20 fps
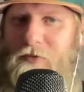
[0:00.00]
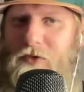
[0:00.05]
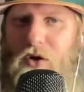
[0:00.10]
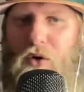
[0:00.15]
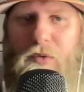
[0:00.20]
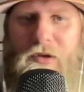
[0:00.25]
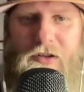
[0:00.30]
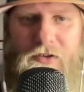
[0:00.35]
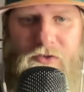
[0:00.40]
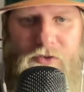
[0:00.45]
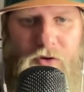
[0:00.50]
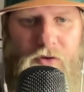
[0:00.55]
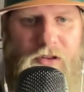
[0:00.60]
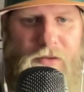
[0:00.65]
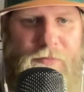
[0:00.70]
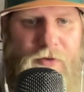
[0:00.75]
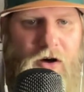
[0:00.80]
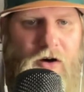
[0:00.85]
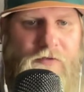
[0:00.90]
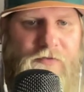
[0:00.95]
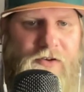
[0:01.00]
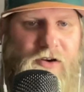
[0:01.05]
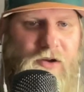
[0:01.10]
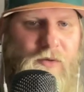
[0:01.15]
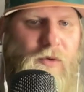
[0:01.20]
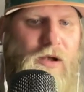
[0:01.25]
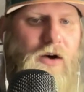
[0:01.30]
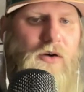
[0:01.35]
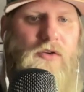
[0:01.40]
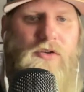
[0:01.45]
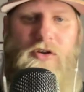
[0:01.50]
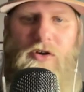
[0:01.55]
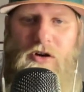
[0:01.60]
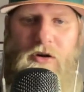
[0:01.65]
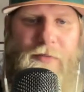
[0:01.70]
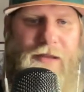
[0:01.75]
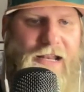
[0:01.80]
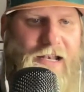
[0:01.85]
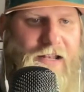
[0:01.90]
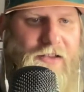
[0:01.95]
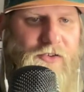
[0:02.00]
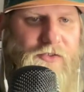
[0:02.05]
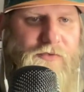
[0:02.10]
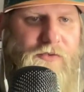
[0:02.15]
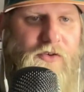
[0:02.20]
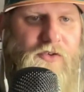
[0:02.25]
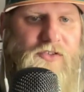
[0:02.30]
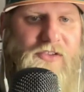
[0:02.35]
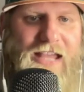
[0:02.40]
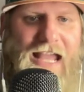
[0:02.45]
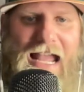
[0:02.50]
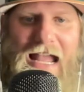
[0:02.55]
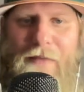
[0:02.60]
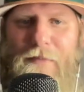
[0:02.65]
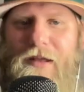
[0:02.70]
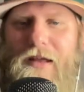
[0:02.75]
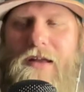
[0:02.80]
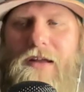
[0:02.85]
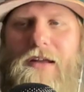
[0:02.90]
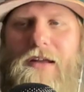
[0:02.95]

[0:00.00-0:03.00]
Logan's throwing the ball very well. Kirby in his first game.